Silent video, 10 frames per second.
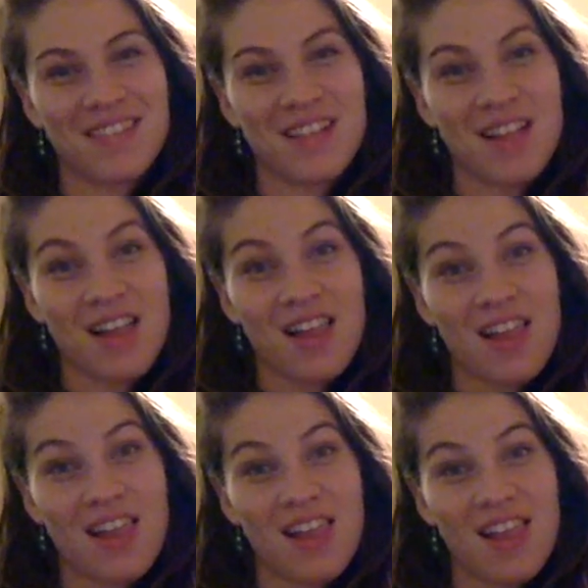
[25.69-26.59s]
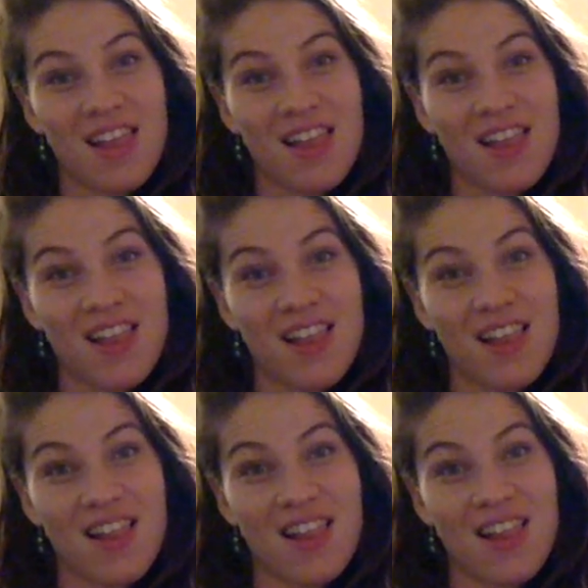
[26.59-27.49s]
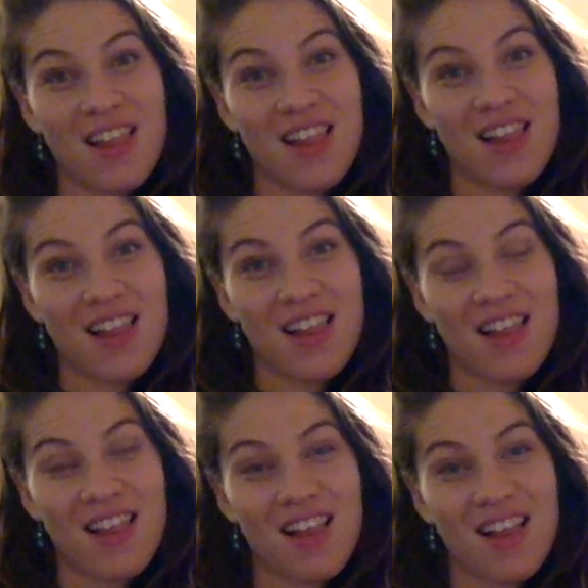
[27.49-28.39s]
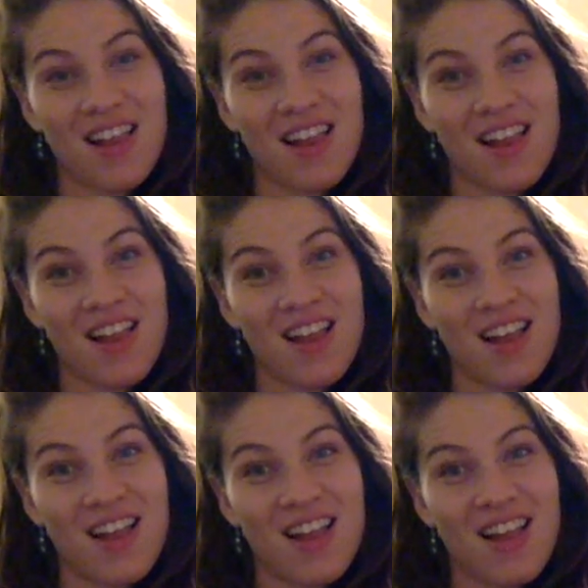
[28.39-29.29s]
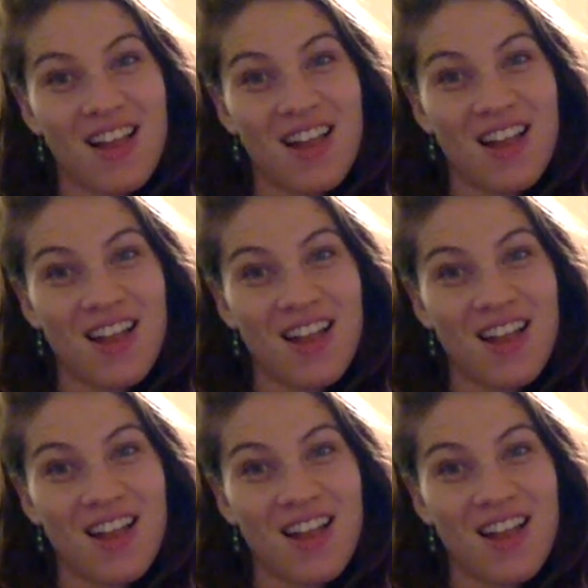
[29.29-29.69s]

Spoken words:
No words are spoken by the person on screen.